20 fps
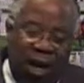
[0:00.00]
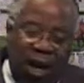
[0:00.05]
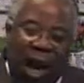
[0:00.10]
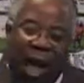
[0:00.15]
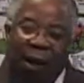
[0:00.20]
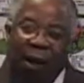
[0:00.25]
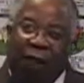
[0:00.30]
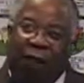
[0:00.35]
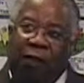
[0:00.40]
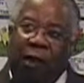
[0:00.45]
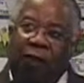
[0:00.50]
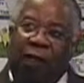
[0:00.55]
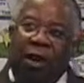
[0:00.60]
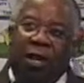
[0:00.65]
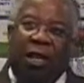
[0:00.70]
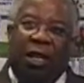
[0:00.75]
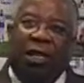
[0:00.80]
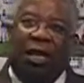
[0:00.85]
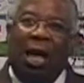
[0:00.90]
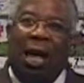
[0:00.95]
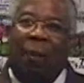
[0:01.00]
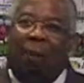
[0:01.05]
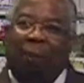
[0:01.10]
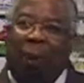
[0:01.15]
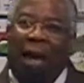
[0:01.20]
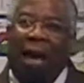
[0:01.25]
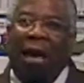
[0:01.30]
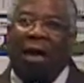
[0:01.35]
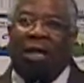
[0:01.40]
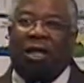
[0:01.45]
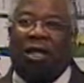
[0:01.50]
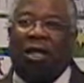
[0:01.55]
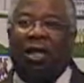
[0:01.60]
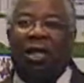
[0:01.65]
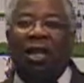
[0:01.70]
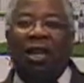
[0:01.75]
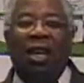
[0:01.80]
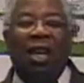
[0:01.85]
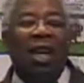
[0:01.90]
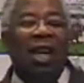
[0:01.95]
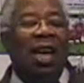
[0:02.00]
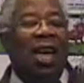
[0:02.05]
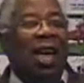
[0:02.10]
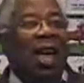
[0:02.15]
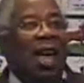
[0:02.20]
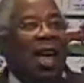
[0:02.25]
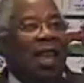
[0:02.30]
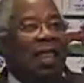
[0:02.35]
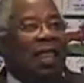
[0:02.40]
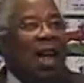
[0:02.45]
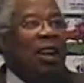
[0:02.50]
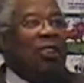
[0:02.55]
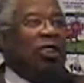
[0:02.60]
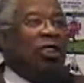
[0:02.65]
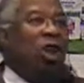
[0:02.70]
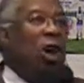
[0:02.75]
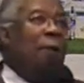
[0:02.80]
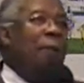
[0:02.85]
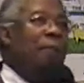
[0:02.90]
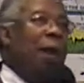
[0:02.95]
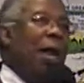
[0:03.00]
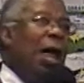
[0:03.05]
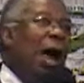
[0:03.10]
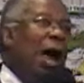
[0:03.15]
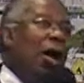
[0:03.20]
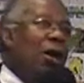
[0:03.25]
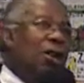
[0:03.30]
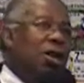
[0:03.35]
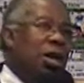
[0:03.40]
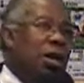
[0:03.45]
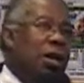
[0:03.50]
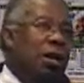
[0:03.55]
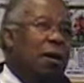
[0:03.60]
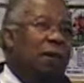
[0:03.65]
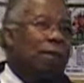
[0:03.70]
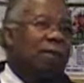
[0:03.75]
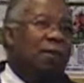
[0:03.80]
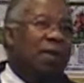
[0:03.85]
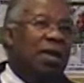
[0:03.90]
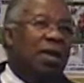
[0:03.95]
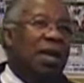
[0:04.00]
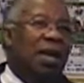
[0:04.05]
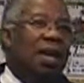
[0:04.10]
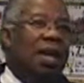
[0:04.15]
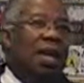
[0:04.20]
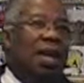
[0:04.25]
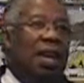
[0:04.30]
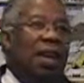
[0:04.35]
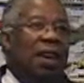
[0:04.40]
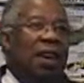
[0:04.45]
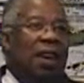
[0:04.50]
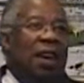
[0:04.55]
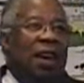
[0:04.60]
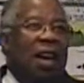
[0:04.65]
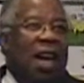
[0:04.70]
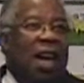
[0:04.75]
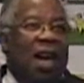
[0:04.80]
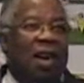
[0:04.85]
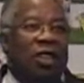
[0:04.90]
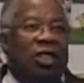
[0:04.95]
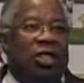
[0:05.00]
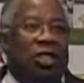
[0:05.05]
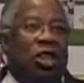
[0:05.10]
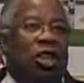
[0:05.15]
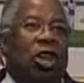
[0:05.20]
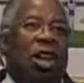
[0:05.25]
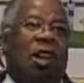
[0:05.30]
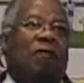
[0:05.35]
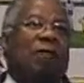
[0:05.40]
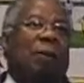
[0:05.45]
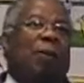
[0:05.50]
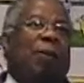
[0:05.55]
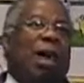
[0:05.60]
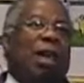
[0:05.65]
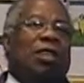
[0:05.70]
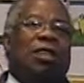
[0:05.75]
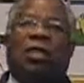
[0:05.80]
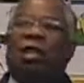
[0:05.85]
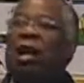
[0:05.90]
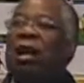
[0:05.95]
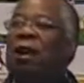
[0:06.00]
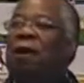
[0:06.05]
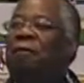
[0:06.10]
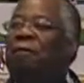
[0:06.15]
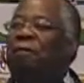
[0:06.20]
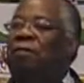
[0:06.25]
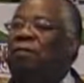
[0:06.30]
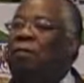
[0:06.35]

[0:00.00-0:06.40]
Now, if you visit a place that you don't belong to, you didn't have a place there.